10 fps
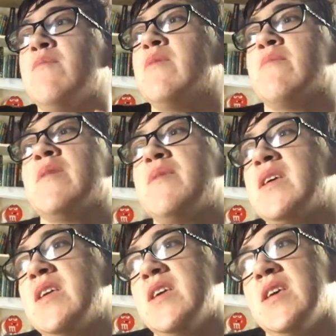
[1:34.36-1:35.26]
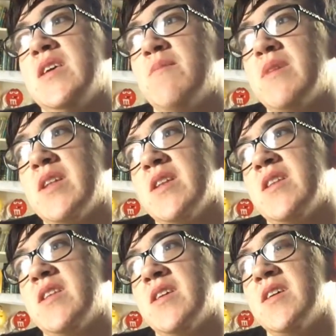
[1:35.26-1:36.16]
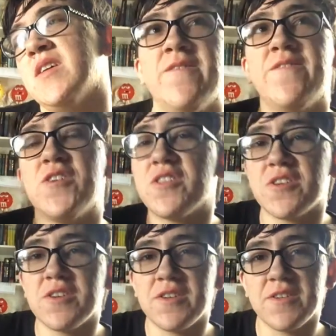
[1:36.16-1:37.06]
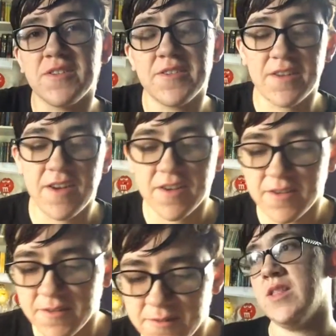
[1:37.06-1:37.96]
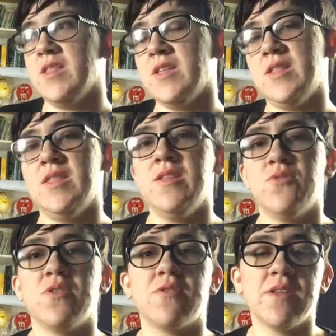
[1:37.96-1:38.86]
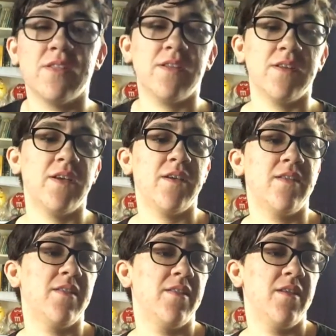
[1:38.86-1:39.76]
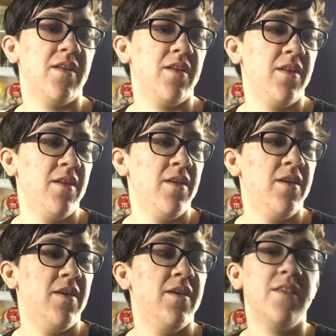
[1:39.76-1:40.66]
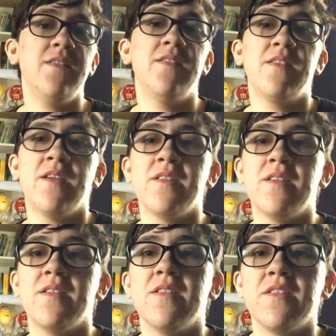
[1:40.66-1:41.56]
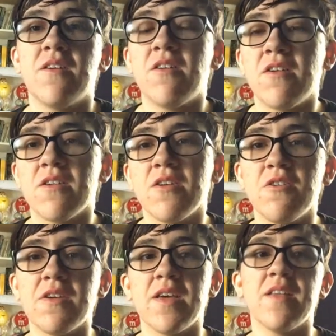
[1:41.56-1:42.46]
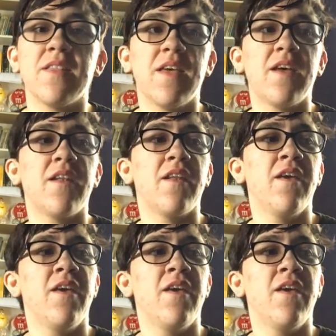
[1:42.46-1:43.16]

But maybe he meant further in Chicago. This Will Grayson has, his sentences are all lowercase, and